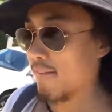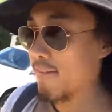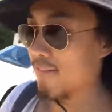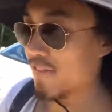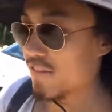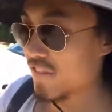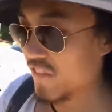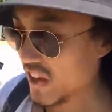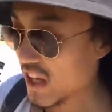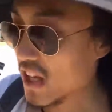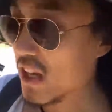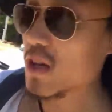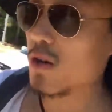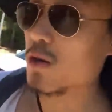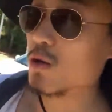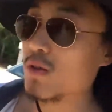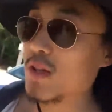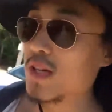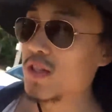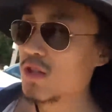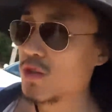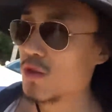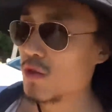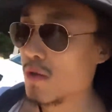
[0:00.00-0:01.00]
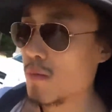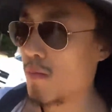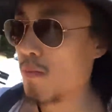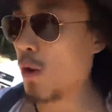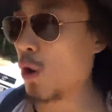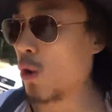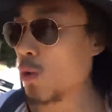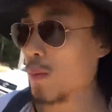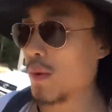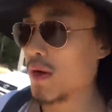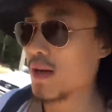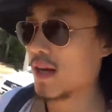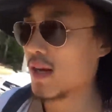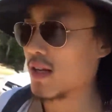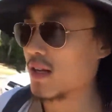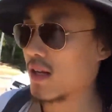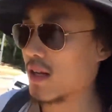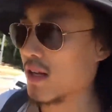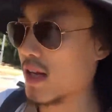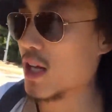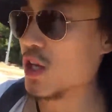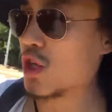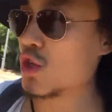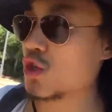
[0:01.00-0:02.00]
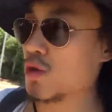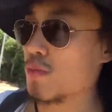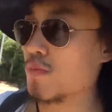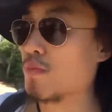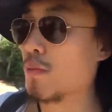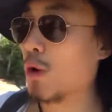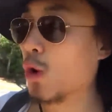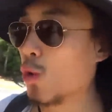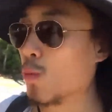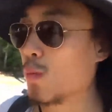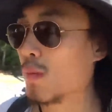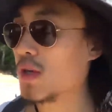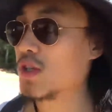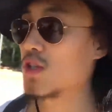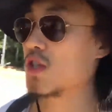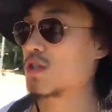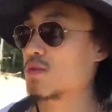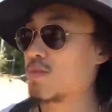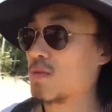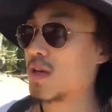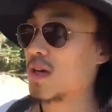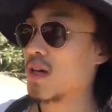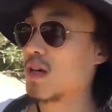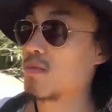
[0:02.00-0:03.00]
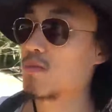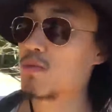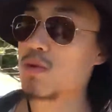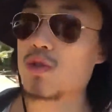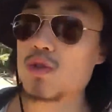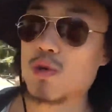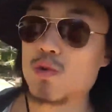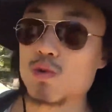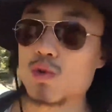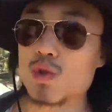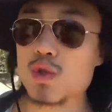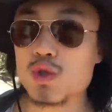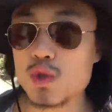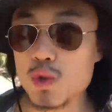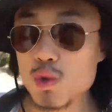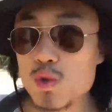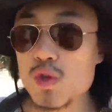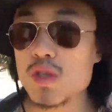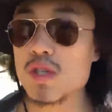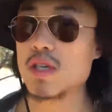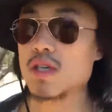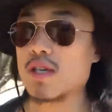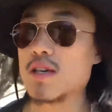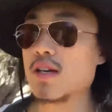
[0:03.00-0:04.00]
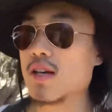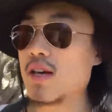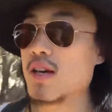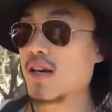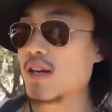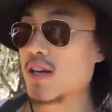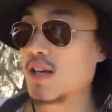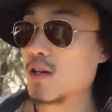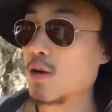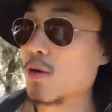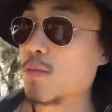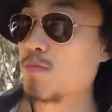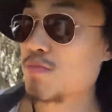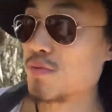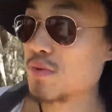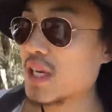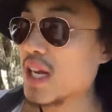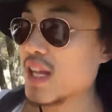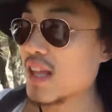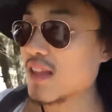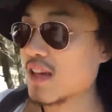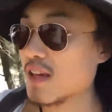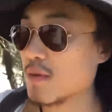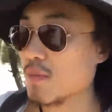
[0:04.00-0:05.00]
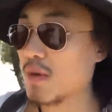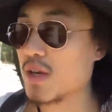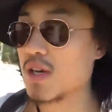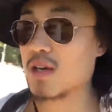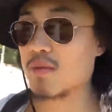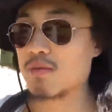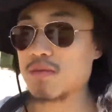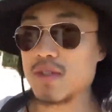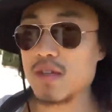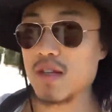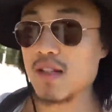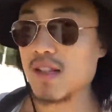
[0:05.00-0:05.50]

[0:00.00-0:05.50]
feel into the moment, and each moment just becomes so juicy. You know, breathing becomes